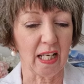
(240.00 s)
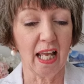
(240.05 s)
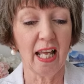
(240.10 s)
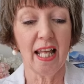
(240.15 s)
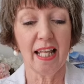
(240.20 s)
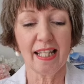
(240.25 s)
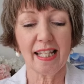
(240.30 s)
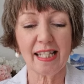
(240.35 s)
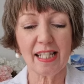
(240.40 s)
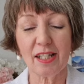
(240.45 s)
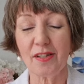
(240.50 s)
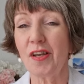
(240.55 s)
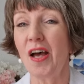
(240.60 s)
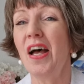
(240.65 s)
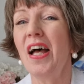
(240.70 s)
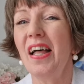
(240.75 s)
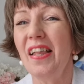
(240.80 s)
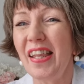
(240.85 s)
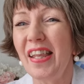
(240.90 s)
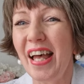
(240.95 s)
me. This is,
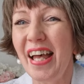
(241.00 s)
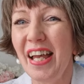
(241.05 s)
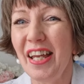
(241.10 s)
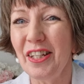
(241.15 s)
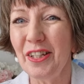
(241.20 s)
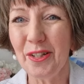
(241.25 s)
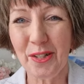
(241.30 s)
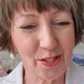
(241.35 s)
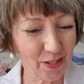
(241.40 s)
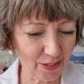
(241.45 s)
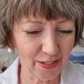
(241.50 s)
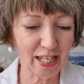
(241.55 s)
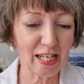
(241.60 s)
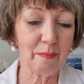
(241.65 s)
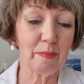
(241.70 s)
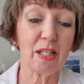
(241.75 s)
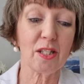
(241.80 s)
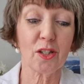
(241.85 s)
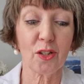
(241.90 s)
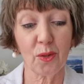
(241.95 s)

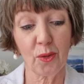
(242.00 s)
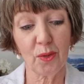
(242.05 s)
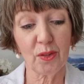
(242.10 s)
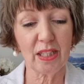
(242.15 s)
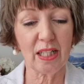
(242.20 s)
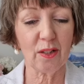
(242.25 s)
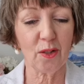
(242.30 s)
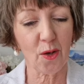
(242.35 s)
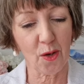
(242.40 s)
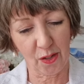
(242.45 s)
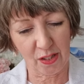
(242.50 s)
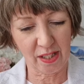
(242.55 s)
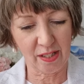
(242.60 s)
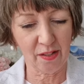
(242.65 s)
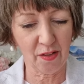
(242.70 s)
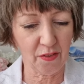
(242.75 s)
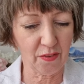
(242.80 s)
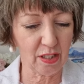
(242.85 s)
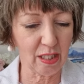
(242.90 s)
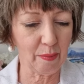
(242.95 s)
username is Goldilocks
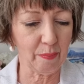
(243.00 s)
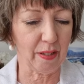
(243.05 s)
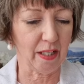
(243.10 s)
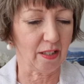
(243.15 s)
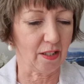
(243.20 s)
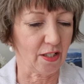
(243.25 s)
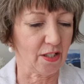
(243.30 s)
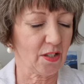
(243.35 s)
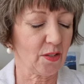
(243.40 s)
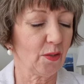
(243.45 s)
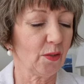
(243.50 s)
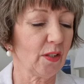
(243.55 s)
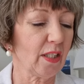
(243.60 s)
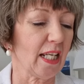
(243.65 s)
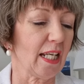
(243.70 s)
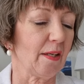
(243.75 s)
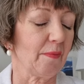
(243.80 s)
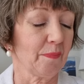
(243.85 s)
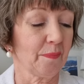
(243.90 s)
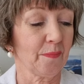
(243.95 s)
and the Three Bears.
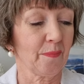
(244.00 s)
Okay.